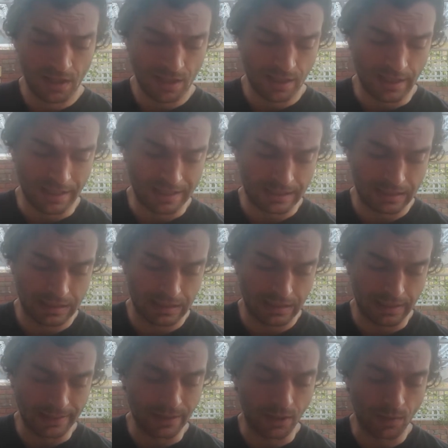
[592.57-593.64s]
that
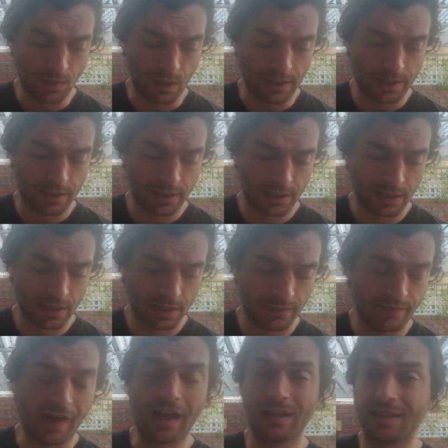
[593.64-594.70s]
they don't want
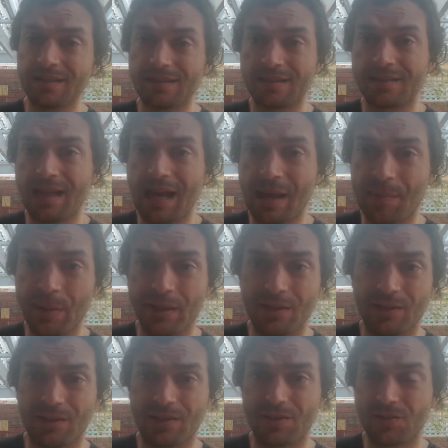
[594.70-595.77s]
violence to happen
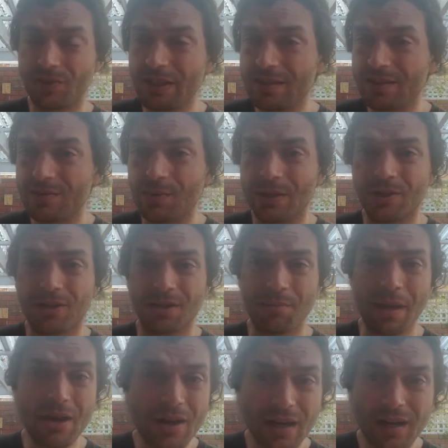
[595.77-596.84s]
on the streets. We're not
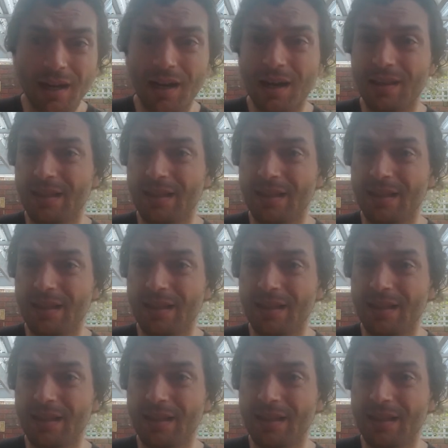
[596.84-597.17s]
America.